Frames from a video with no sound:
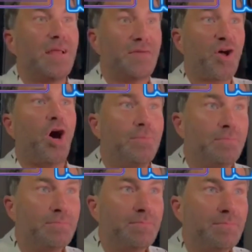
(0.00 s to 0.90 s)
and I've got
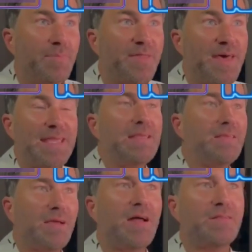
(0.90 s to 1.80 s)
them. But they
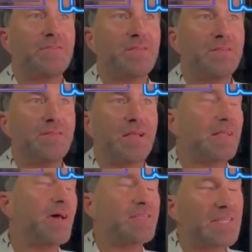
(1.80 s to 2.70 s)
kind of, I
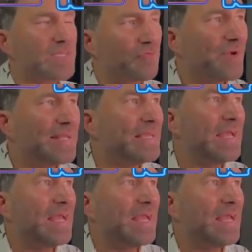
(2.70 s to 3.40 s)
don't know, it's a really,